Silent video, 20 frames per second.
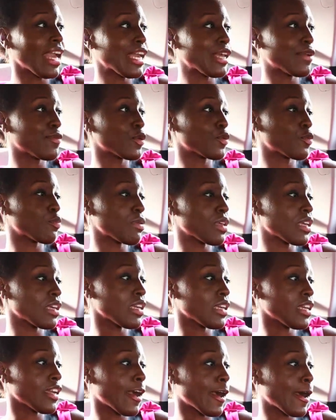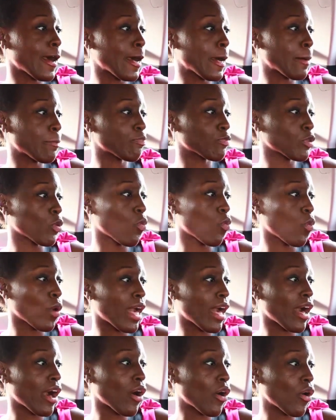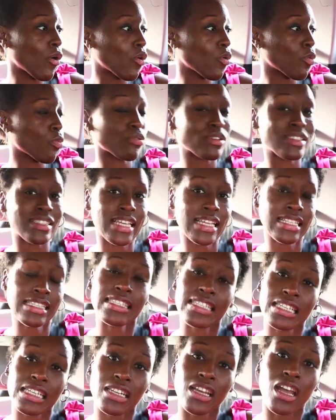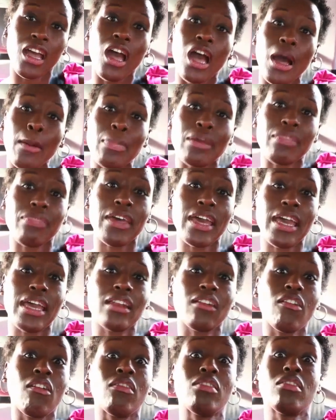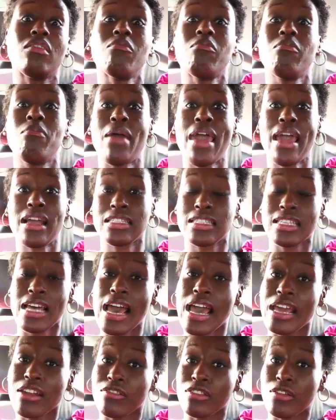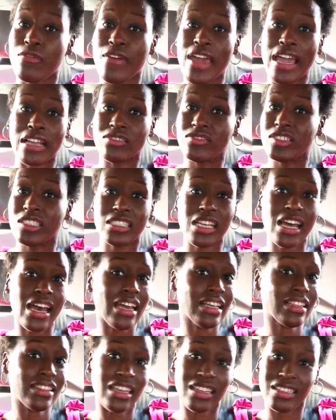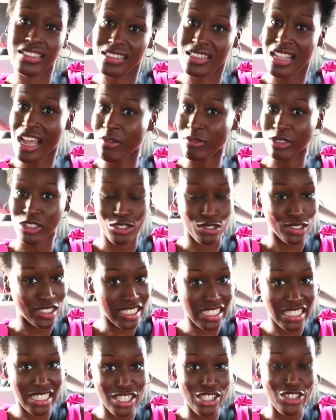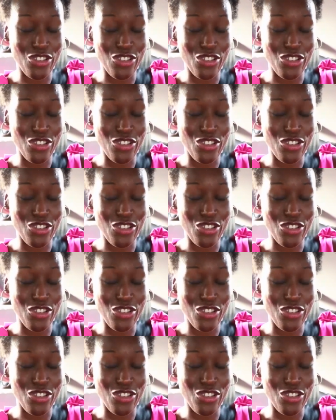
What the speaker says: It will be well presented, but then on the back side, on the factory side, that is not what you see.